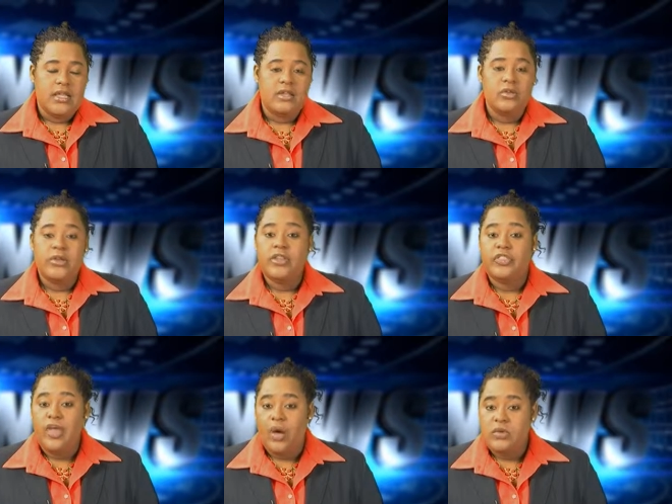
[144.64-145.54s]
including
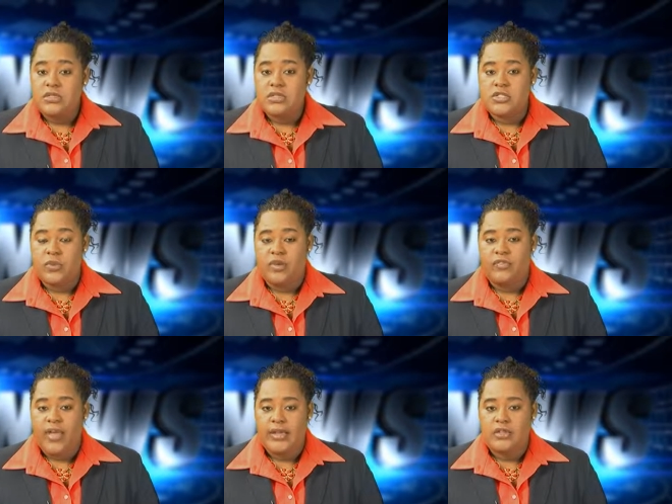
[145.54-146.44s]
thousands who are
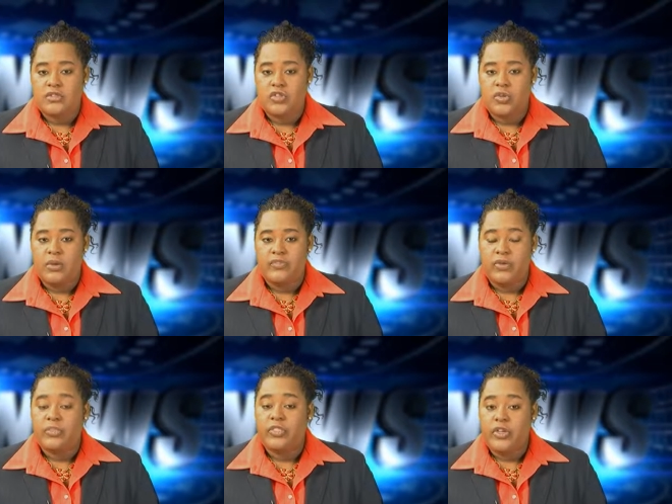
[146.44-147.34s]
flying into Cuba
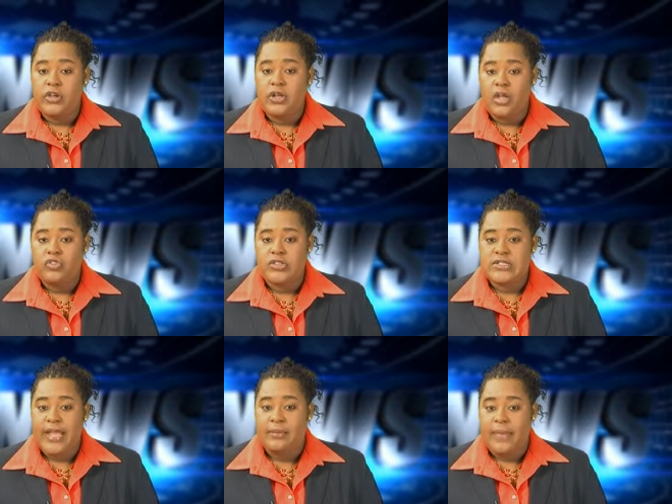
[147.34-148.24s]
from third
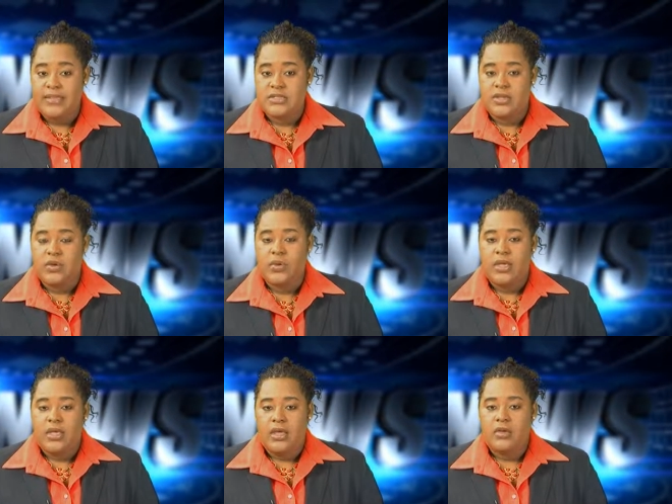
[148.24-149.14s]
countries like Mexico
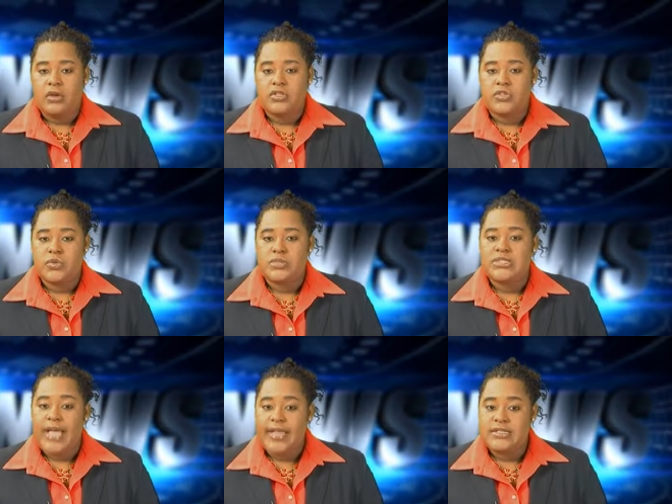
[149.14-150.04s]
in order to
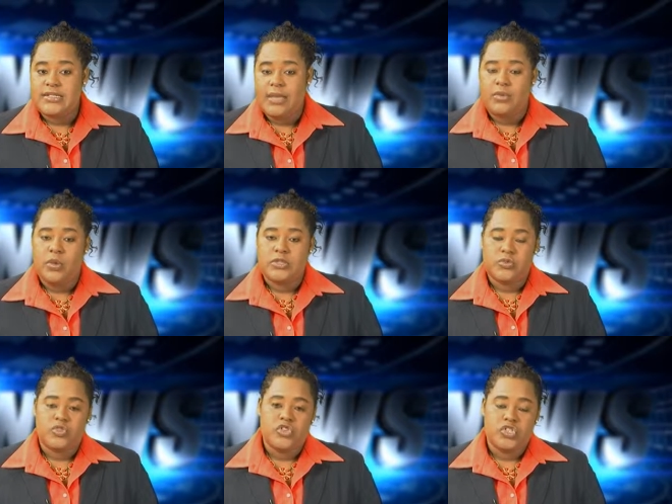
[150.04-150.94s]
sidestep
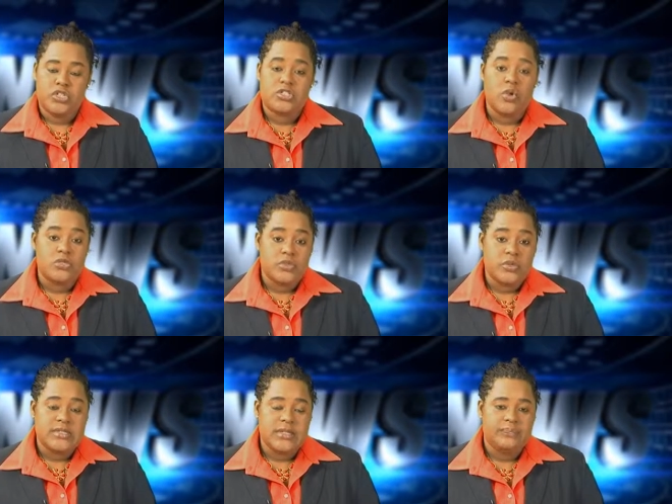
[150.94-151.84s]
U.S. restrictions on
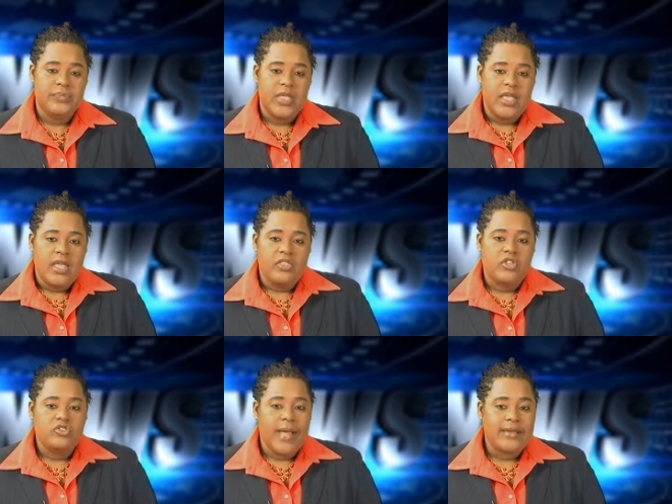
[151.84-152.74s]
tourism.
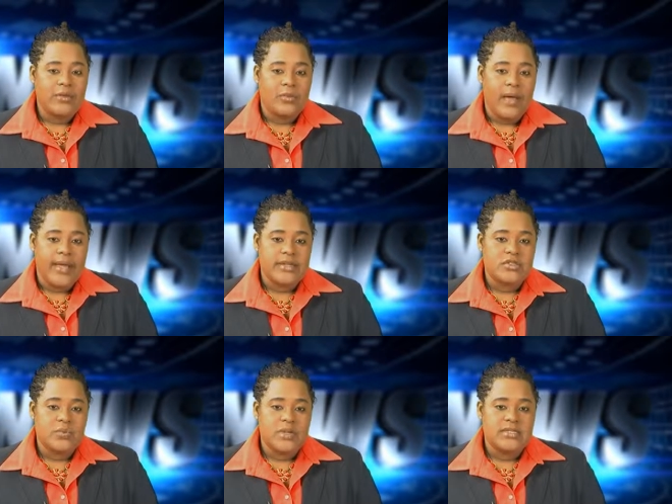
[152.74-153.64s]
The dramatic
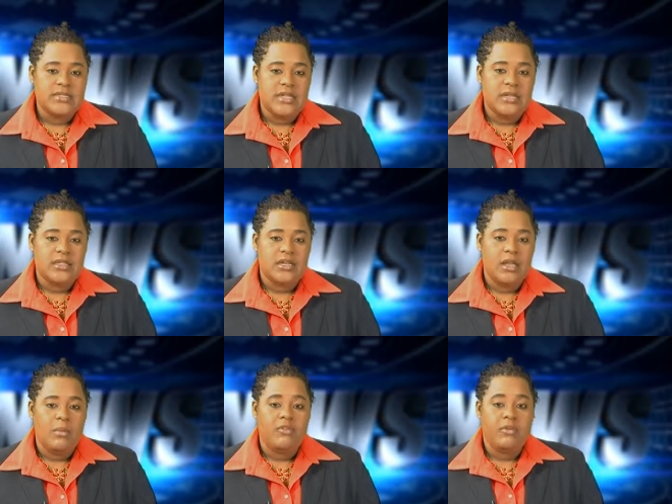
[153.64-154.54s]
rise was seen in the
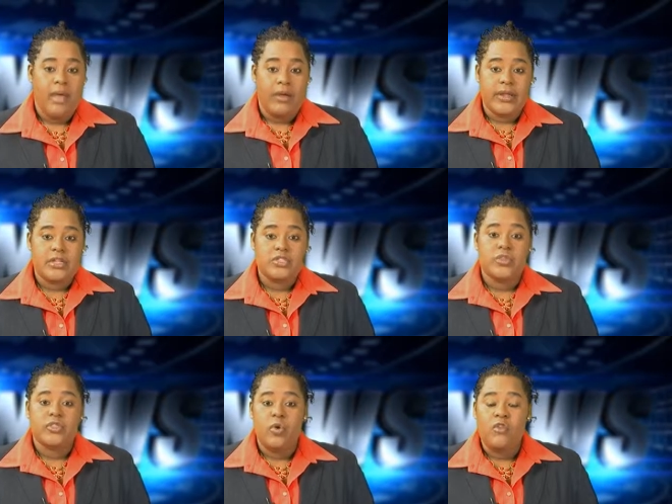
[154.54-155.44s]
number of Americans
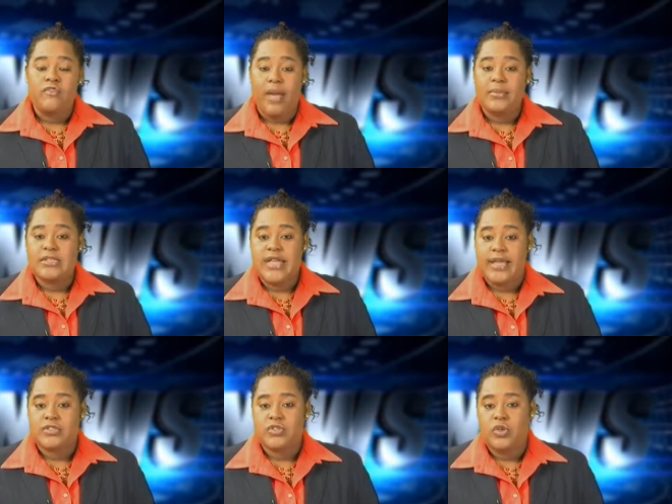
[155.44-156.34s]
with no family
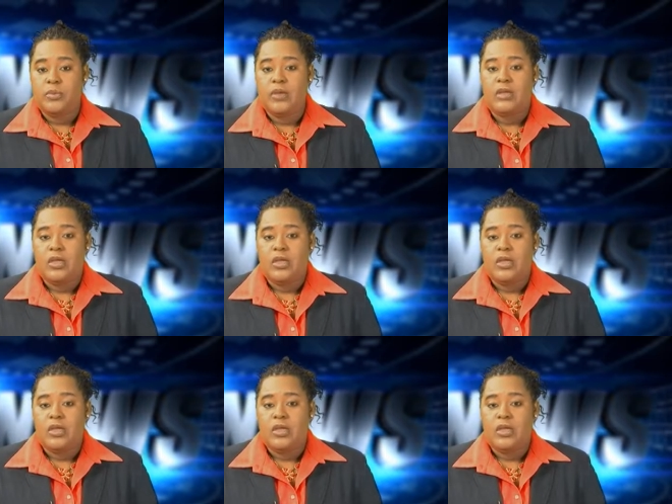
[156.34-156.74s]
ties to Cuba